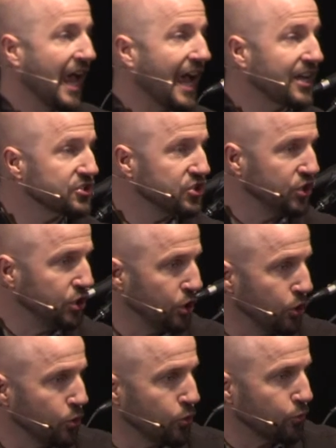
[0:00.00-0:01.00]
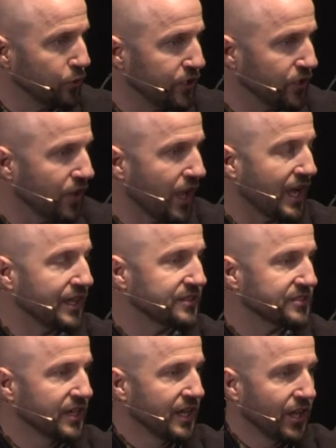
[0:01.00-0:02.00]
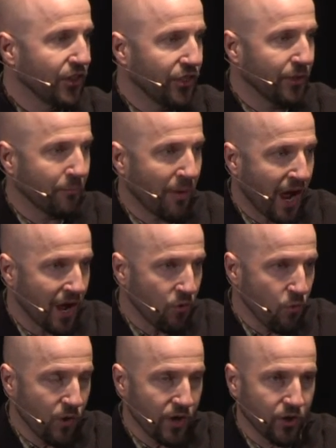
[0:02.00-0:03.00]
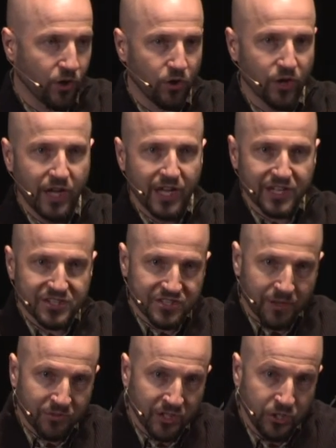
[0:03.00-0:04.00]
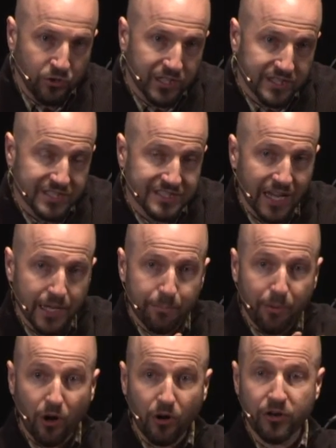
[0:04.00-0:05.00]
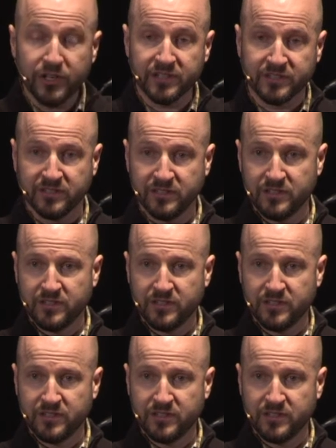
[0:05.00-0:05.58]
as you realize that my will is something you get to take part in.